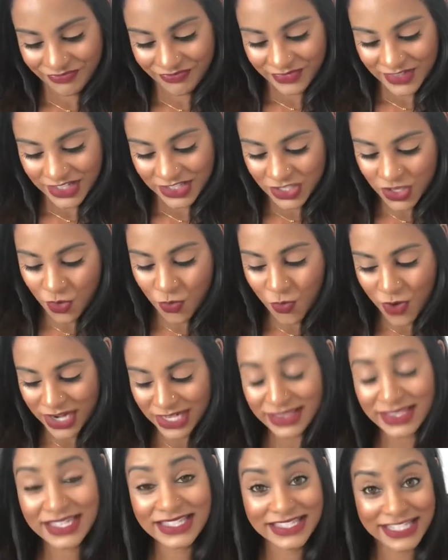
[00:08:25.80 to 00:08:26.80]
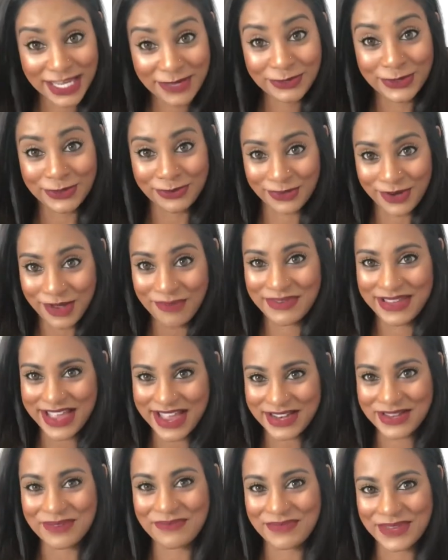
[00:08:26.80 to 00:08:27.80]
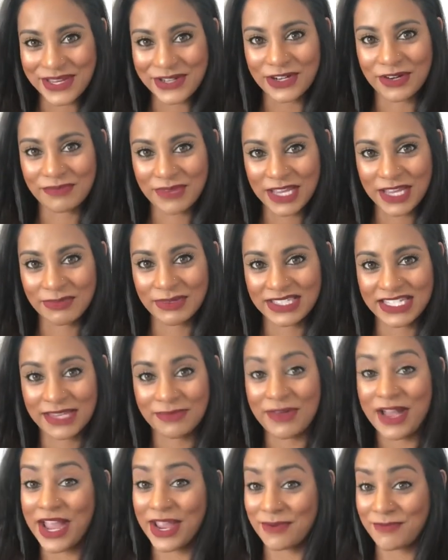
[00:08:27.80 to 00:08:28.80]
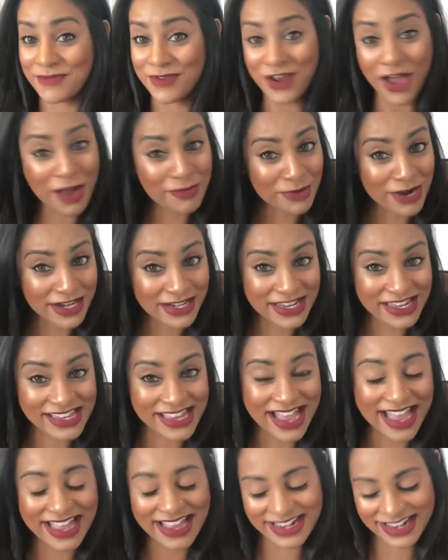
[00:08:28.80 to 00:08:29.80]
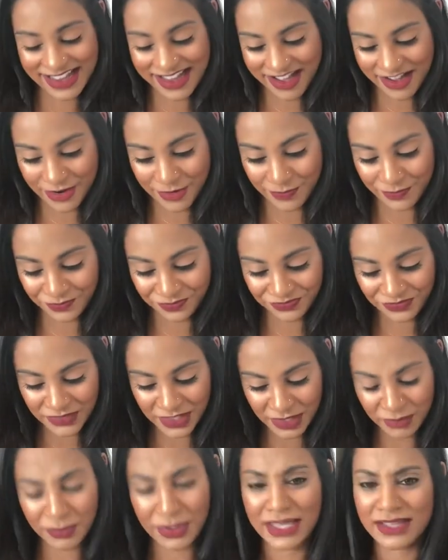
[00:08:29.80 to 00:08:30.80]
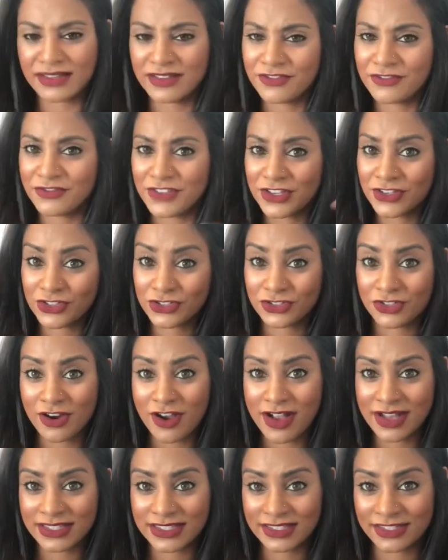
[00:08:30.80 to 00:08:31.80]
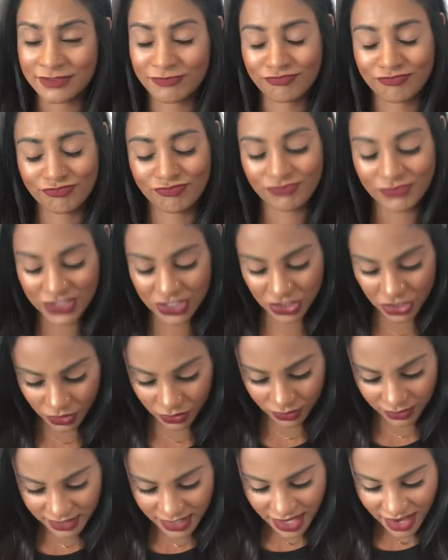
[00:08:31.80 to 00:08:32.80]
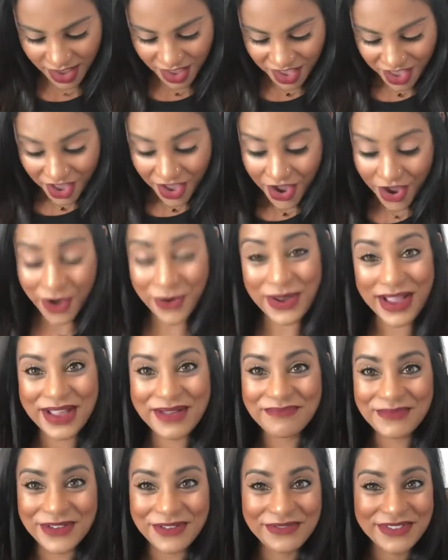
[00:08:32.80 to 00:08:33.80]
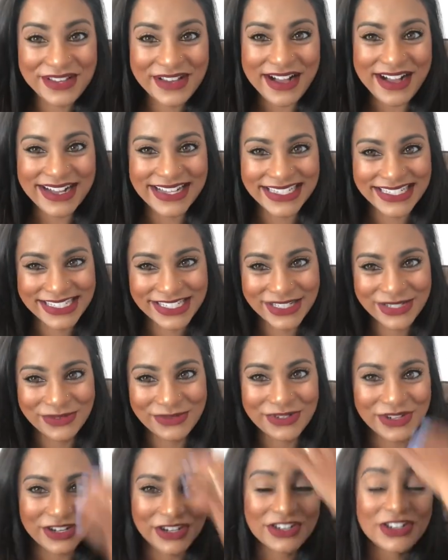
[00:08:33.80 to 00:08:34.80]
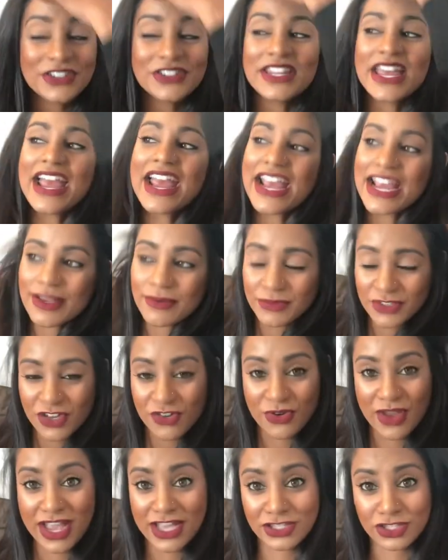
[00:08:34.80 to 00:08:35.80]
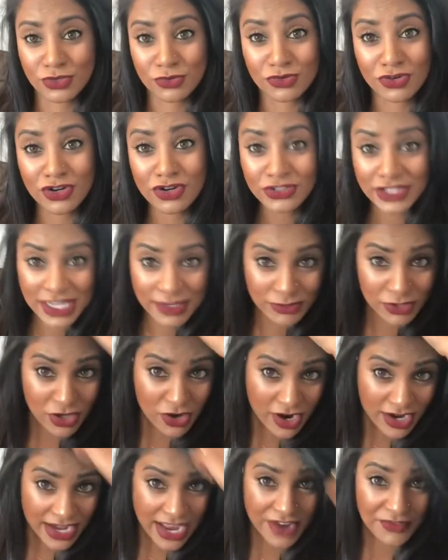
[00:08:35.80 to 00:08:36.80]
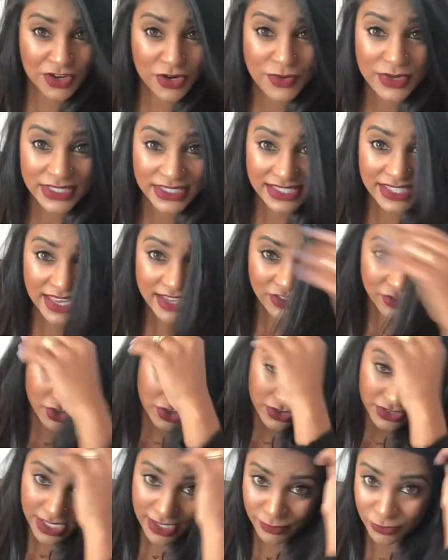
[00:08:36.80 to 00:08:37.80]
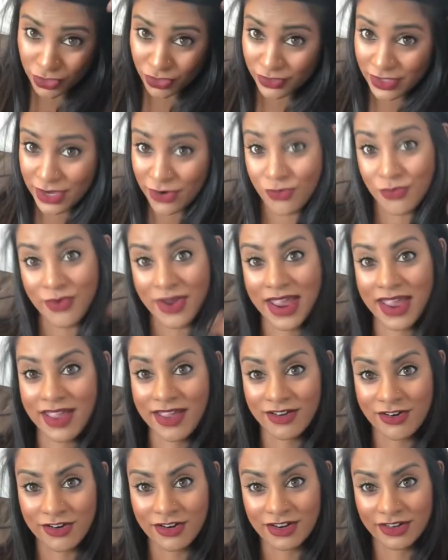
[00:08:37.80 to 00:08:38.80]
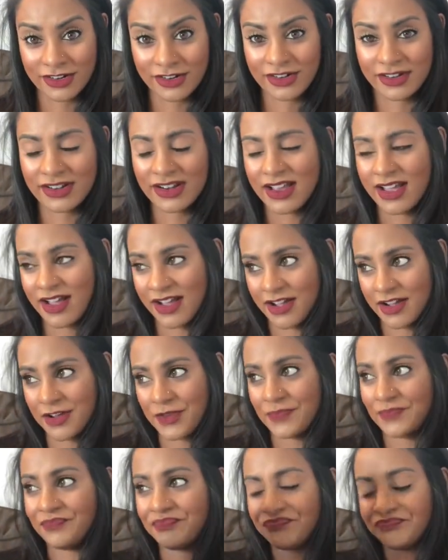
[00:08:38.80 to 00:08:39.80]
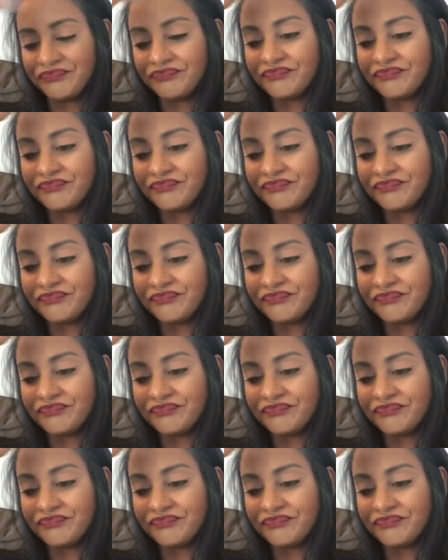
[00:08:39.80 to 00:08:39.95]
So one of these names will probably end up being our baby's name. I am not pregnant yet, but fingers crossed soon. Okay, moving on to girl names. Okay, so girl names are hard. Everyone says girl names are like way harder. And